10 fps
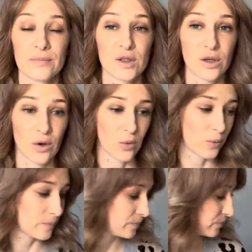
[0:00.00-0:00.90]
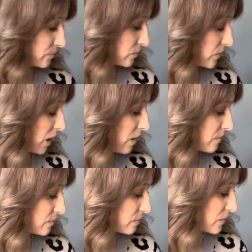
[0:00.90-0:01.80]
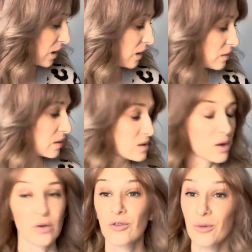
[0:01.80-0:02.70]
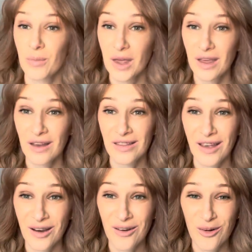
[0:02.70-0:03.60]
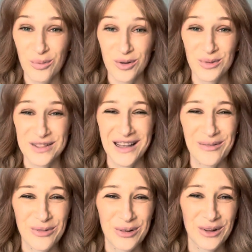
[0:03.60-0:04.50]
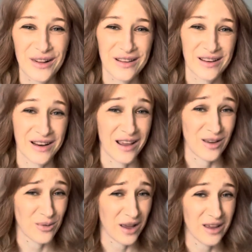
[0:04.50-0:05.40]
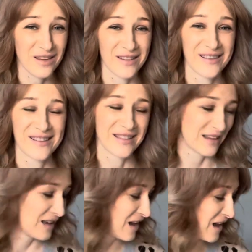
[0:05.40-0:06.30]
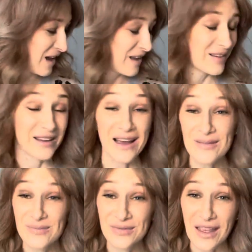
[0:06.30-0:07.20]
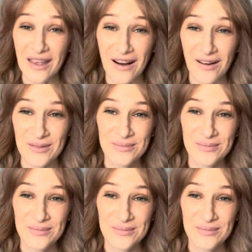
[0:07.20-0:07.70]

So yeah, that's all for me and I hope it was helpful in any way. Yeah, take care.